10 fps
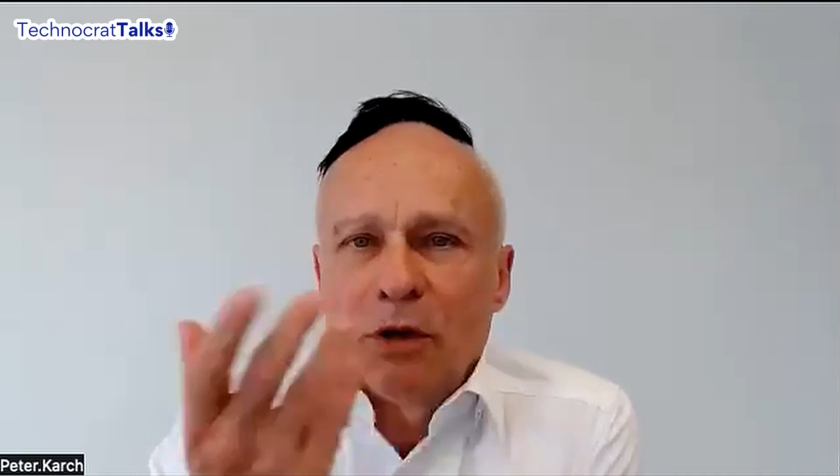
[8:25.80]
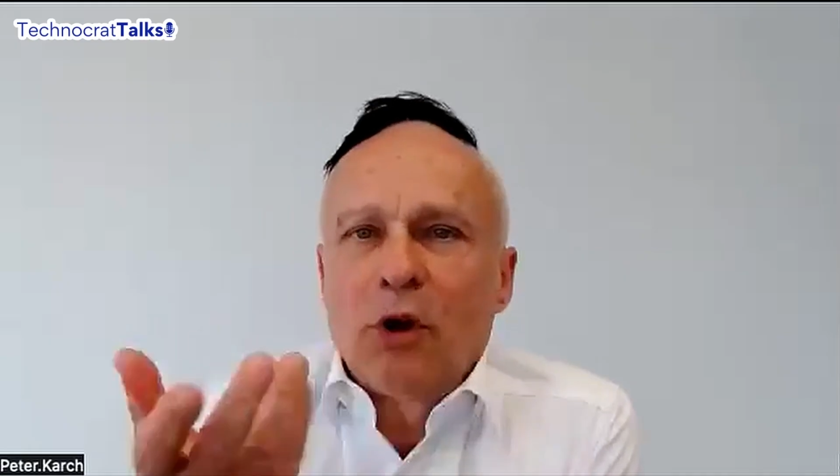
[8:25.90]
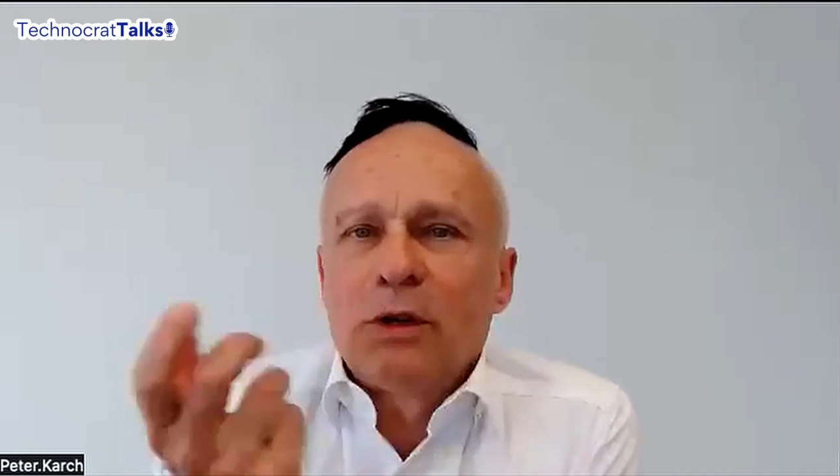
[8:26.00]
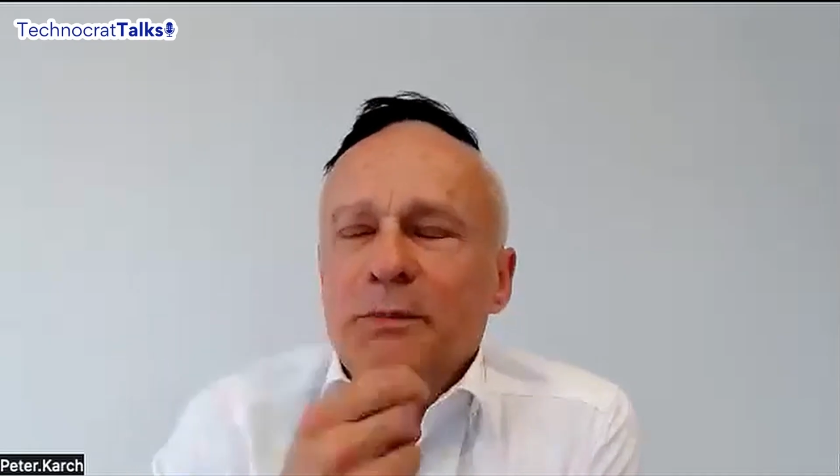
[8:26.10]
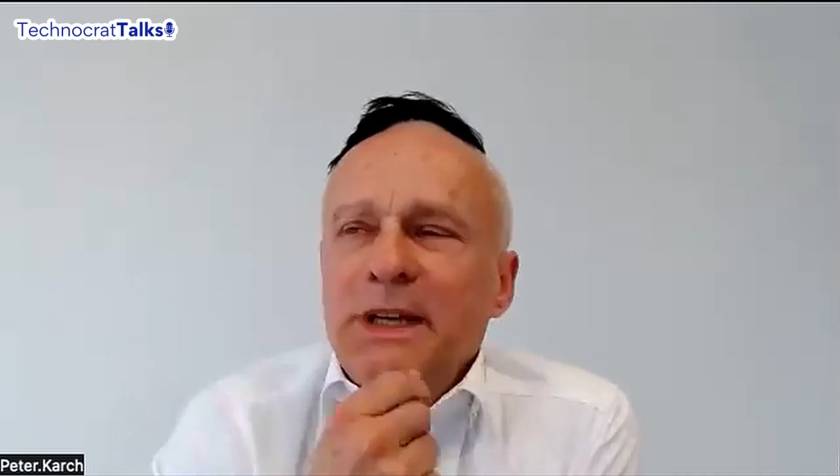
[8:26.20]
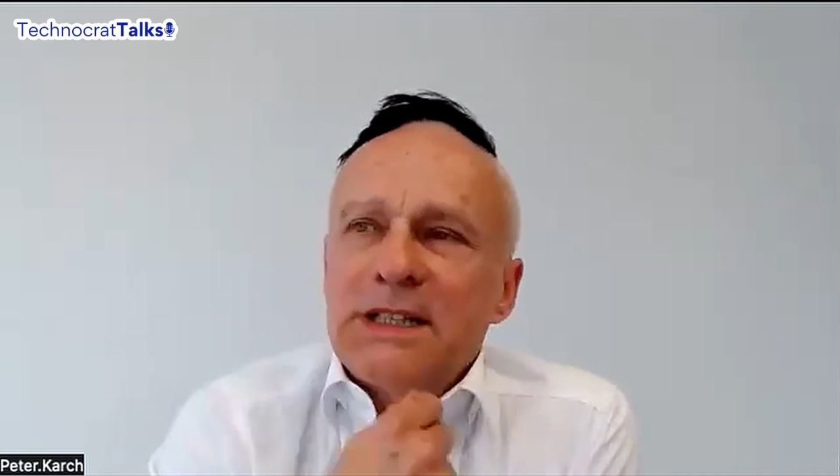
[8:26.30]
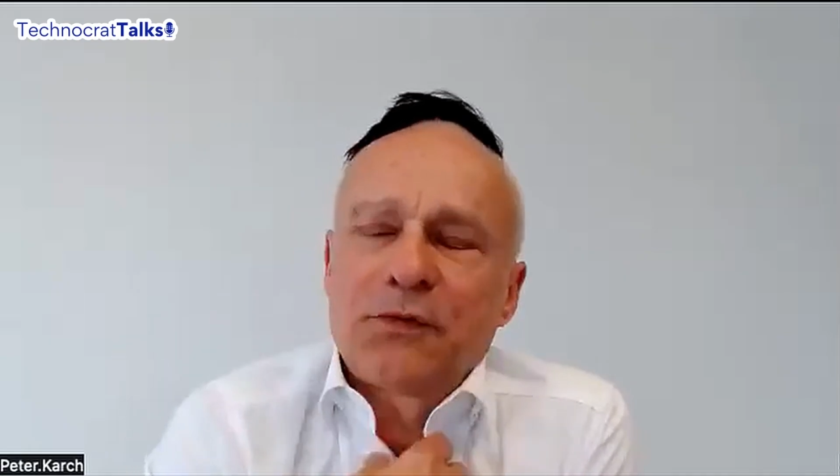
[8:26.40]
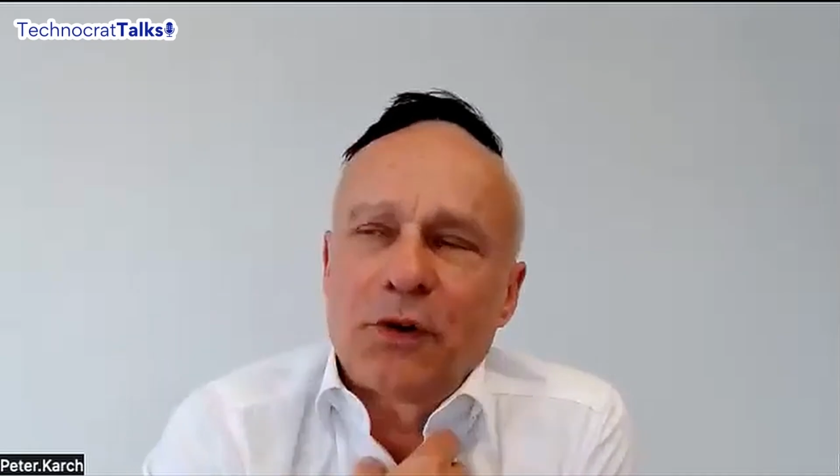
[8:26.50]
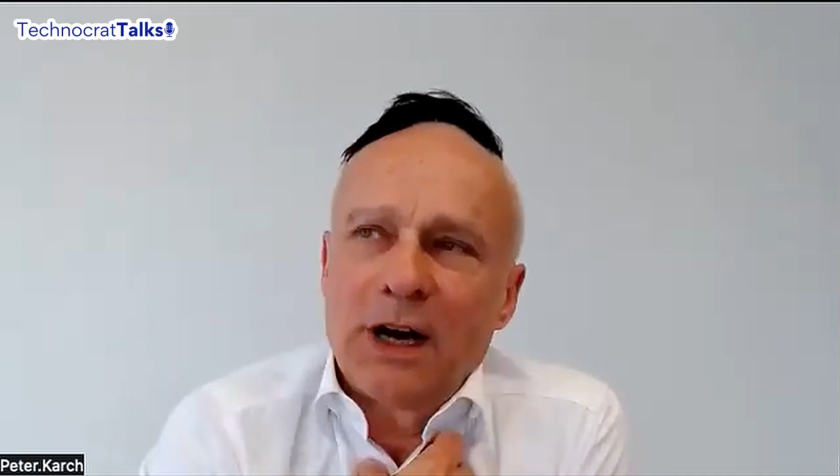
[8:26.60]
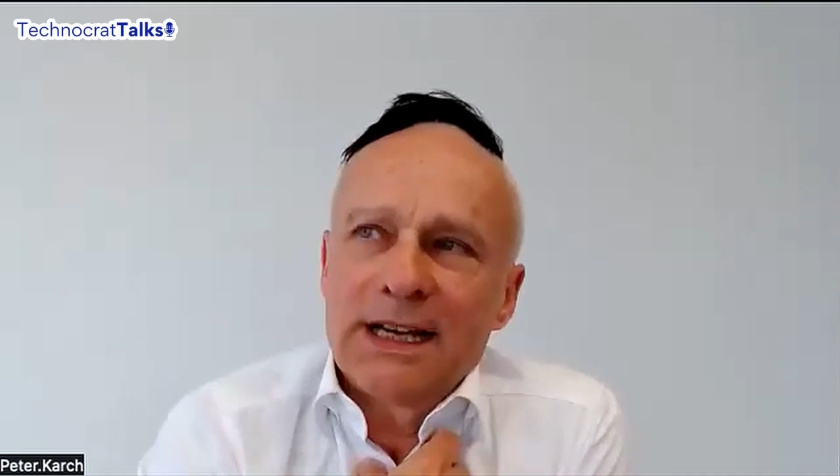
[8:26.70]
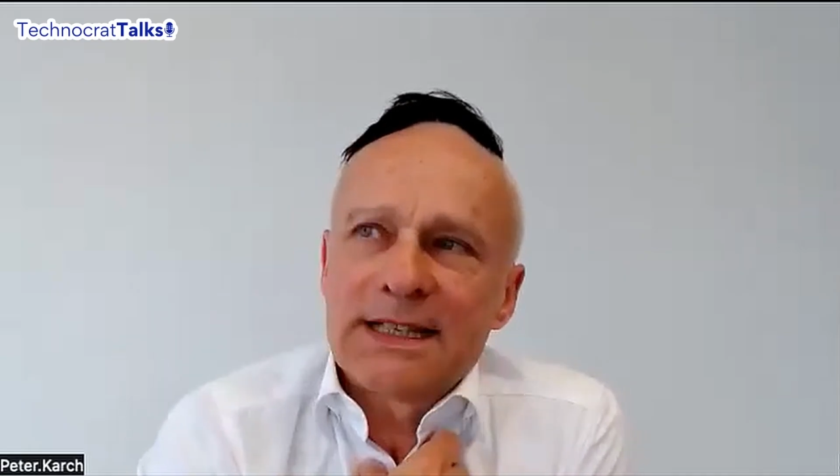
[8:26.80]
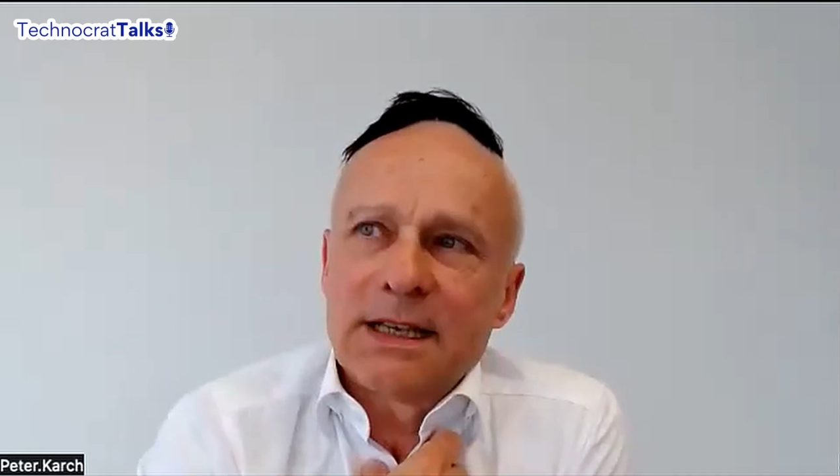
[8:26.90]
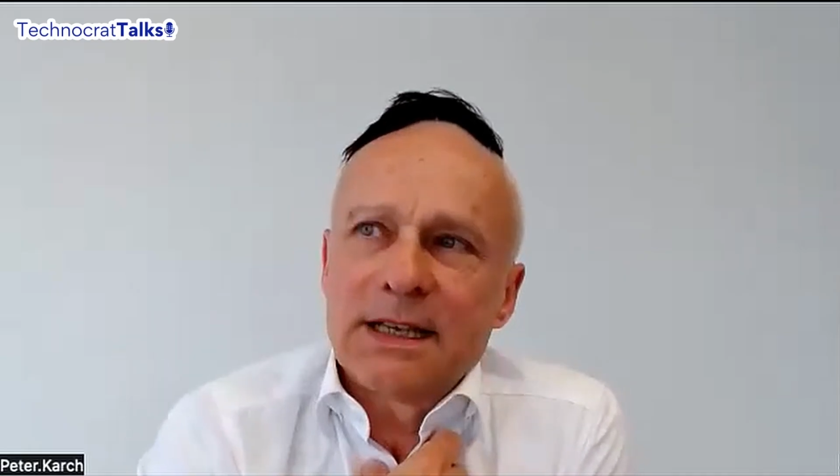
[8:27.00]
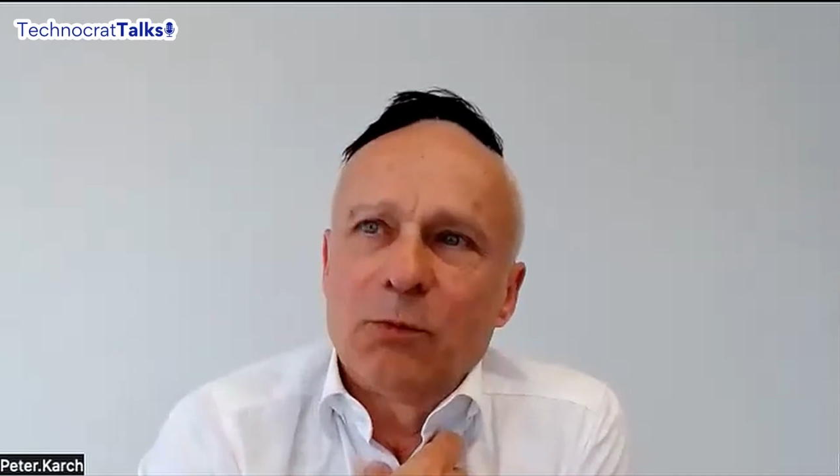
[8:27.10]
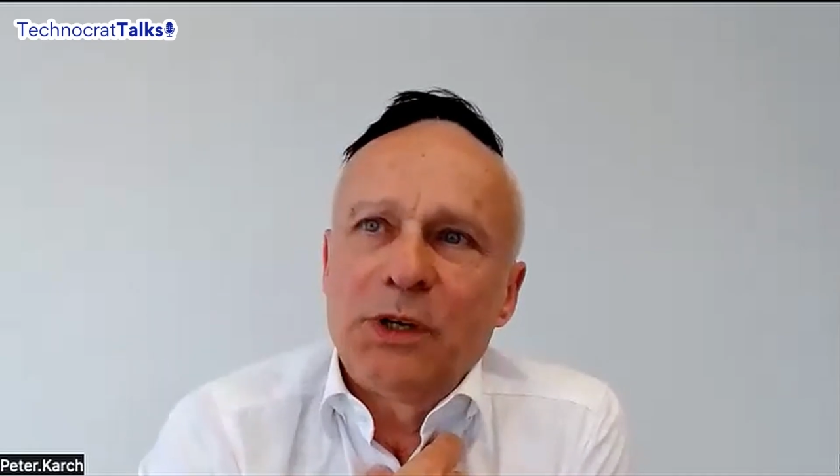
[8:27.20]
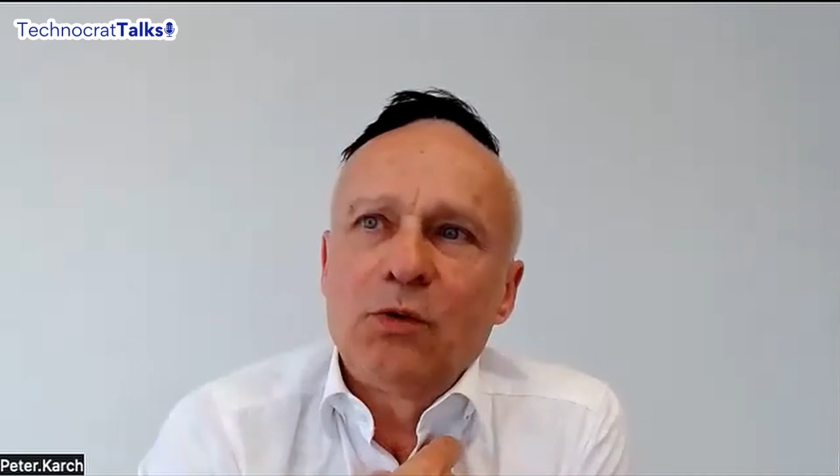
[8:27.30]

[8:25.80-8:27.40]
cold means for us, we do